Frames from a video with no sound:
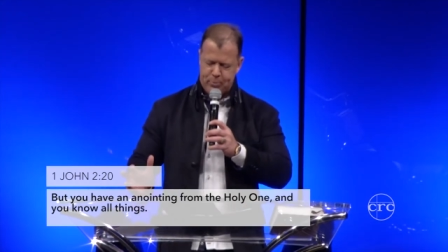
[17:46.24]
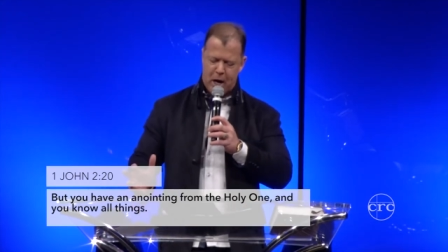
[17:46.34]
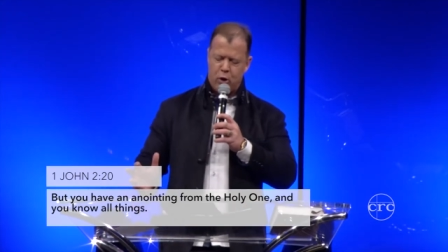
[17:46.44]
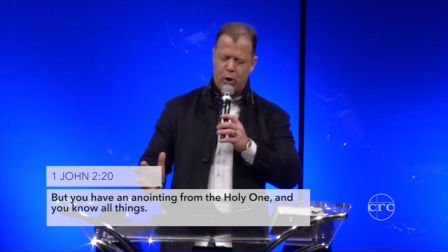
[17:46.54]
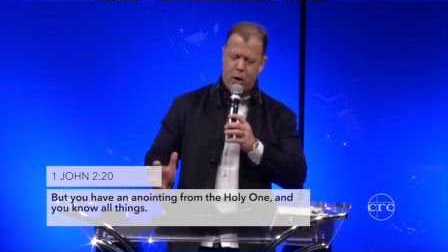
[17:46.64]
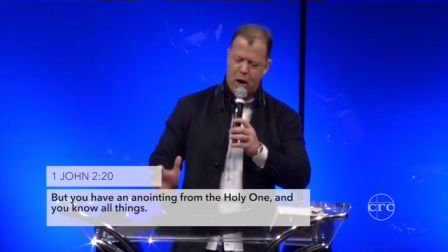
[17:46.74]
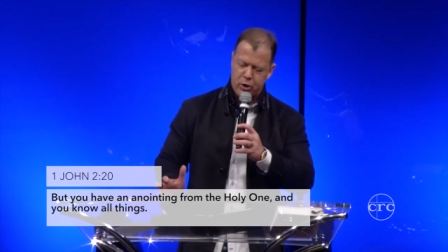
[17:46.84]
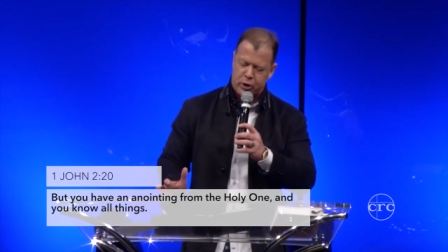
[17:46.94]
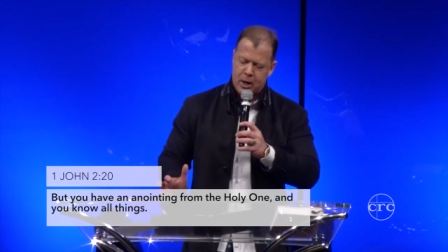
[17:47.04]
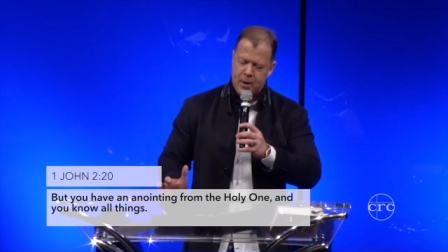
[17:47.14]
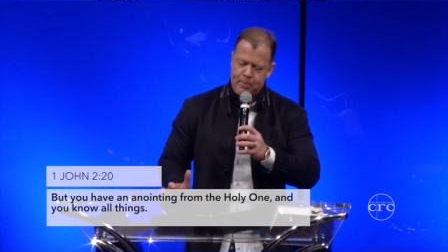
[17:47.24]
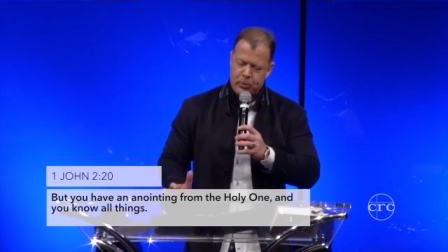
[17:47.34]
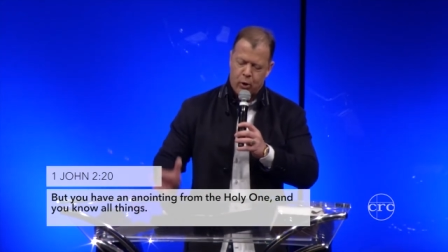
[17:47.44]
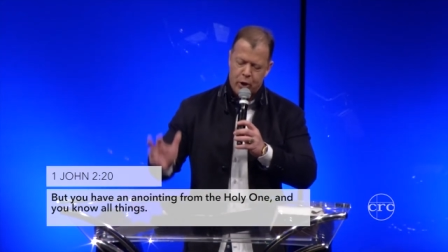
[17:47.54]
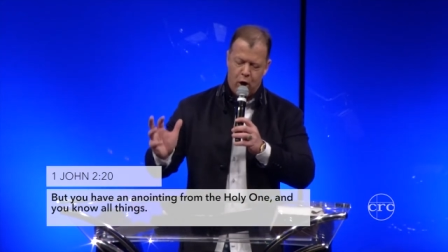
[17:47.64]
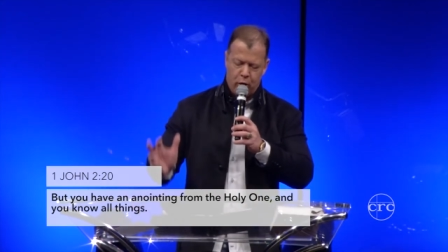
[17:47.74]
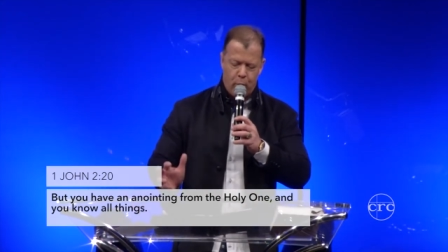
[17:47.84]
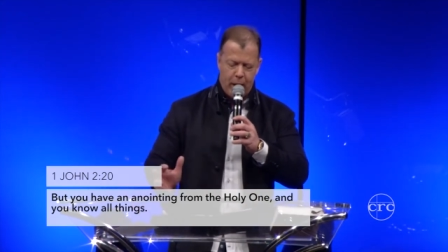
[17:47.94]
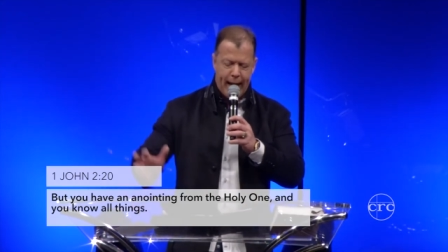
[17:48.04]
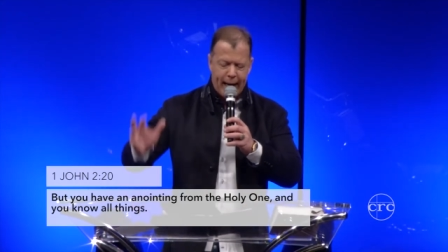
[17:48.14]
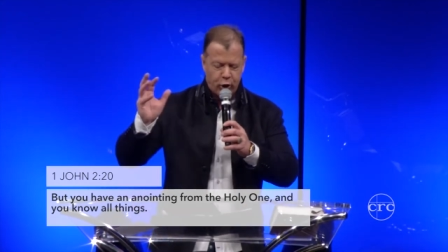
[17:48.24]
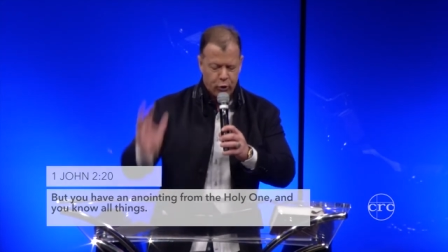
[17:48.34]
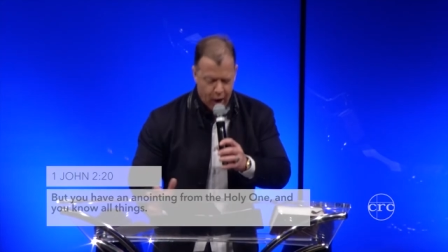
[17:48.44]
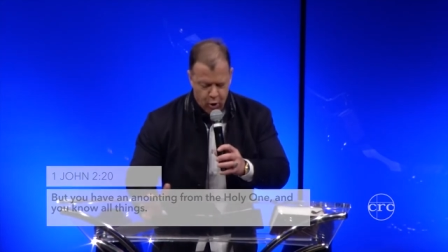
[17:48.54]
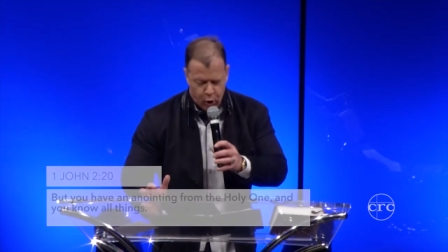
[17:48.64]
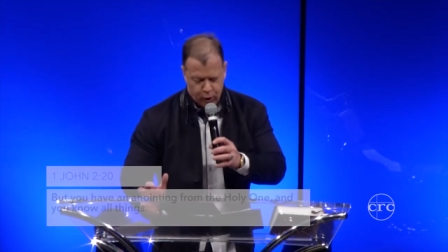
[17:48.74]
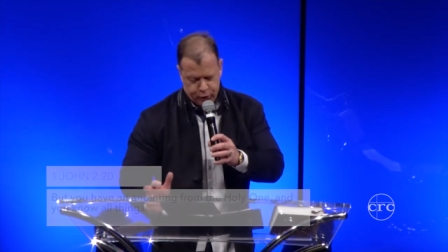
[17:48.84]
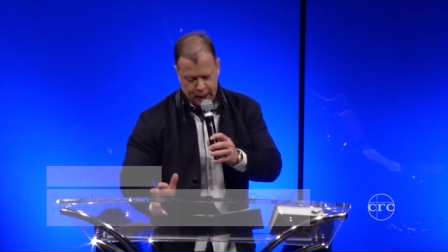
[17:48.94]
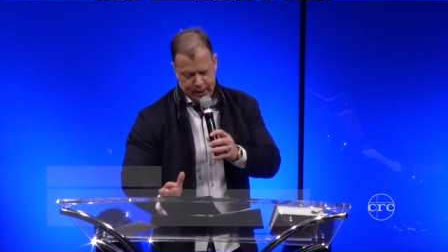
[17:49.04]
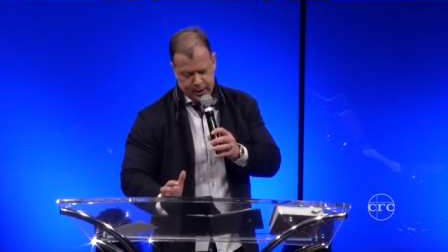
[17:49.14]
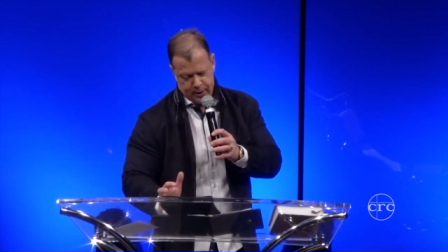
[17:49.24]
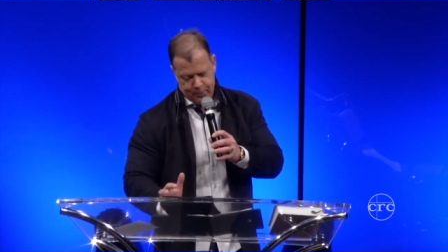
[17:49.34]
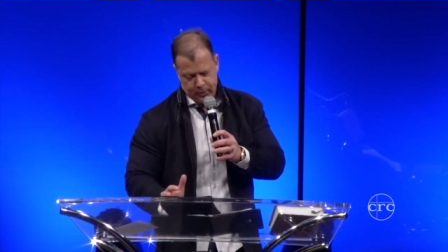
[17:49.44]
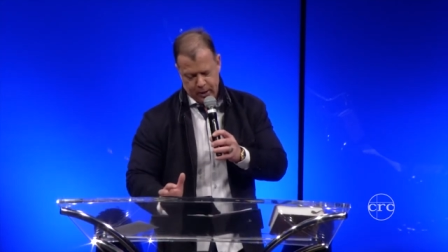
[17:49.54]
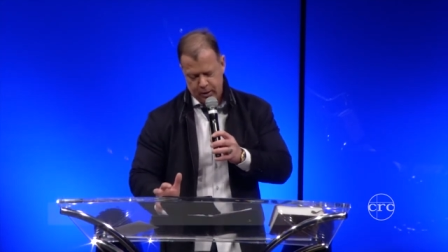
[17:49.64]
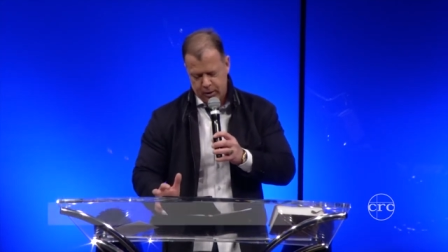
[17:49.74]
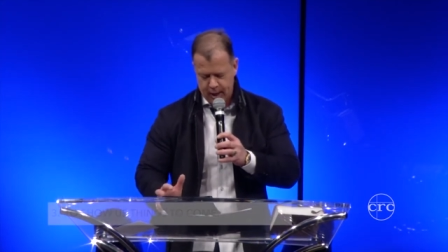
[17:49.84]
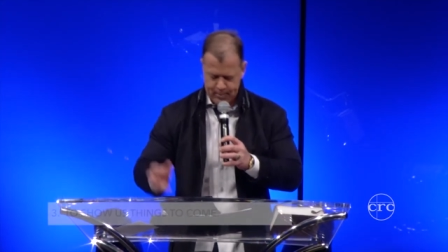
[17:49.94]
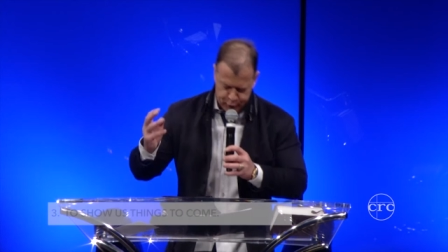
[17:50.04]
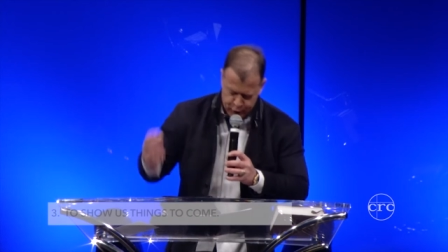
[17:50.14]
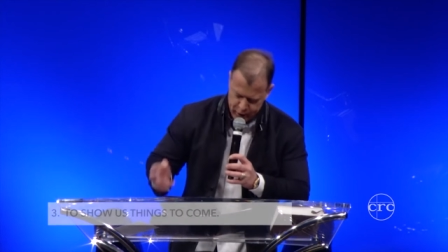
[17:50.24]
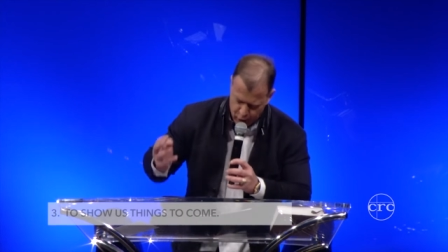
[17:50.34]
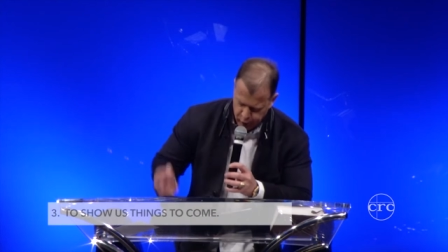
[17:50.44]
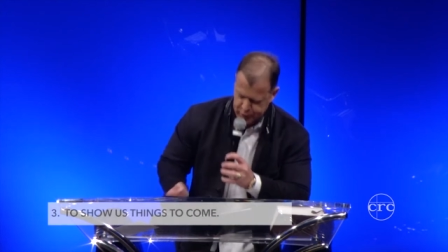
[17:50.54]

the Holy Ghost or the Holy One and you know all things. Number three, the Holy